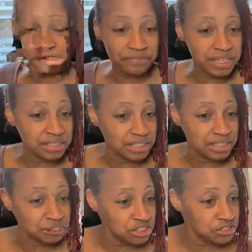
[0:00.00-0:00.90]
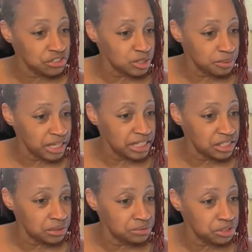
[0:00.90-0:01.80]
think next year she's planning
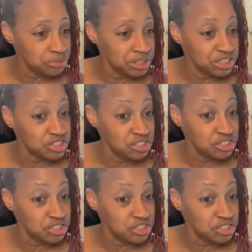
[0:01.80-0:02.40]
on doing